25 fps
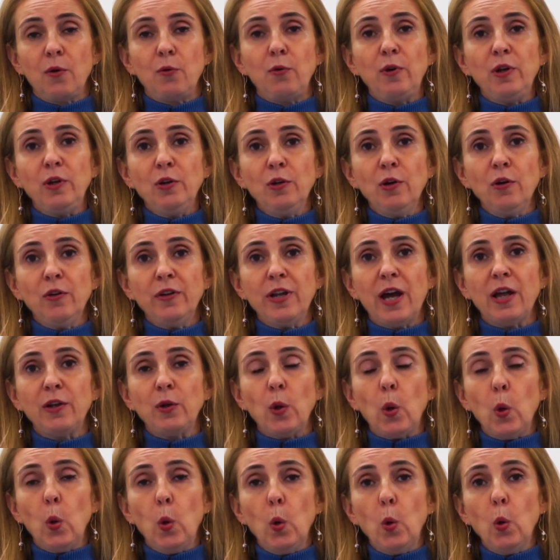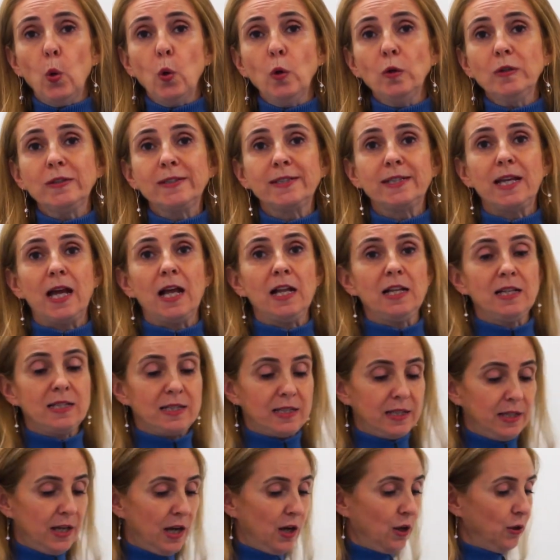We know that all
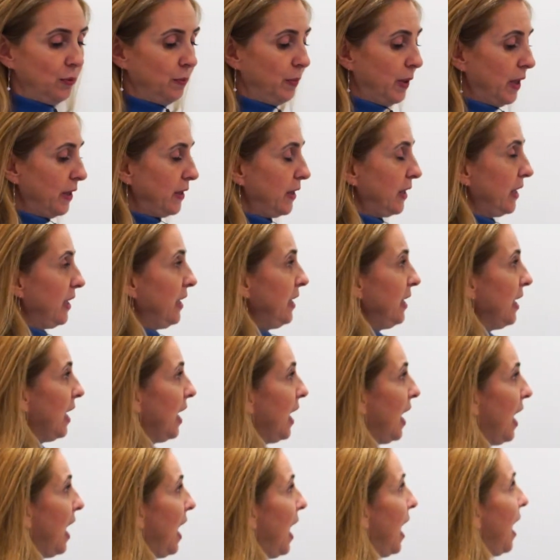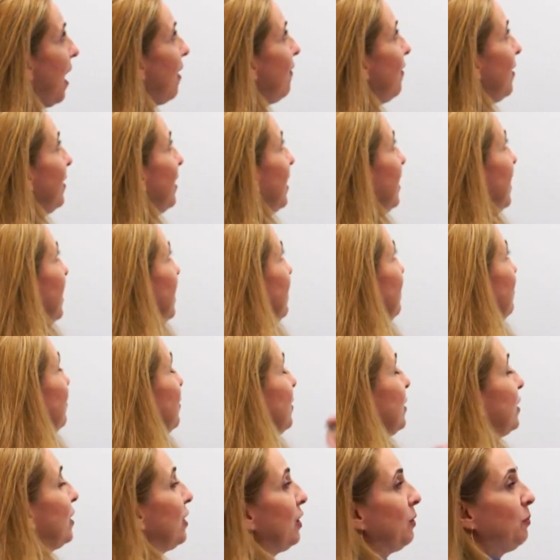cells in our body have an
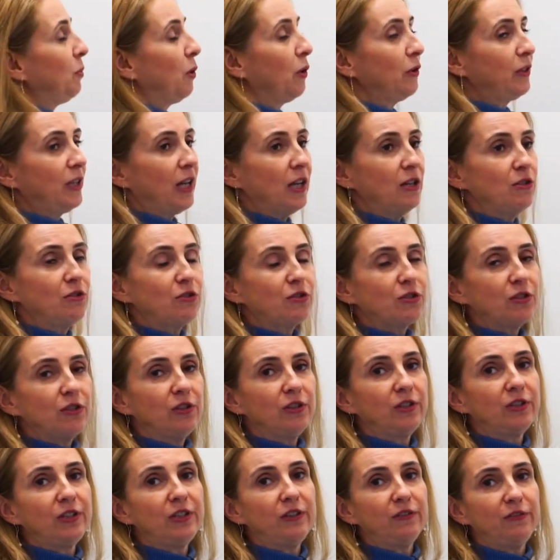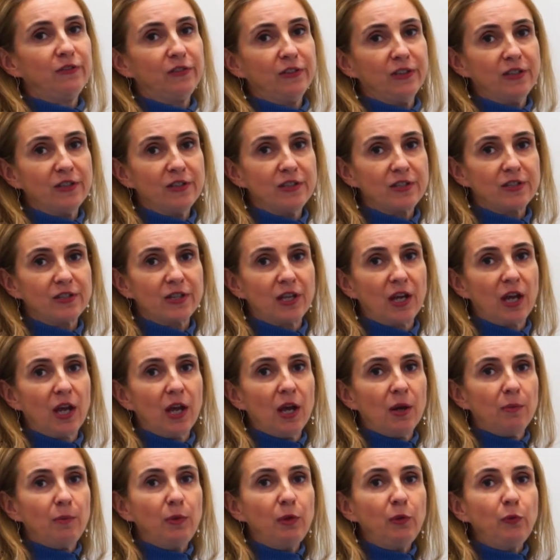electrical potential difference
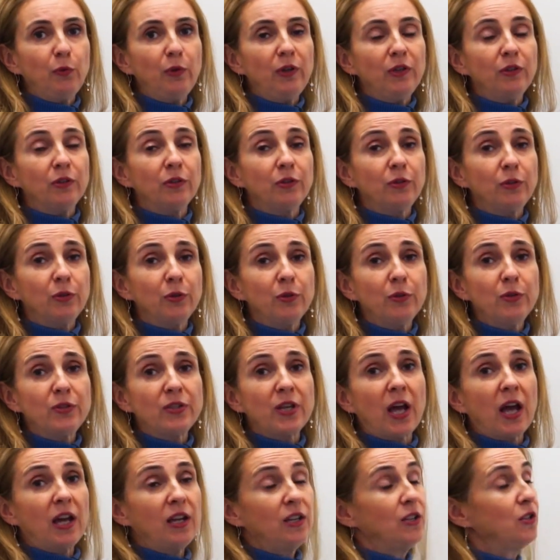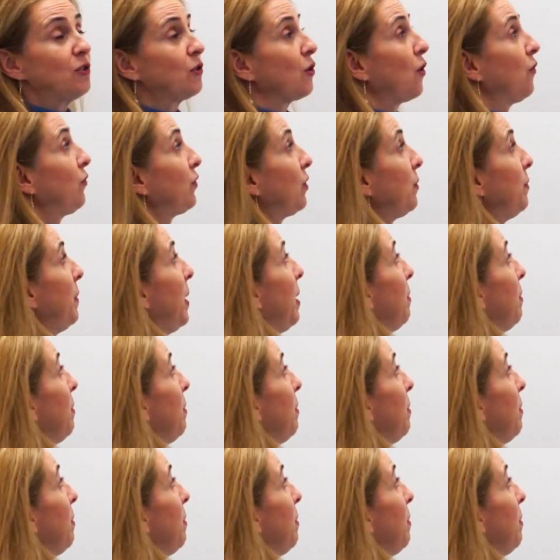between the two sides of the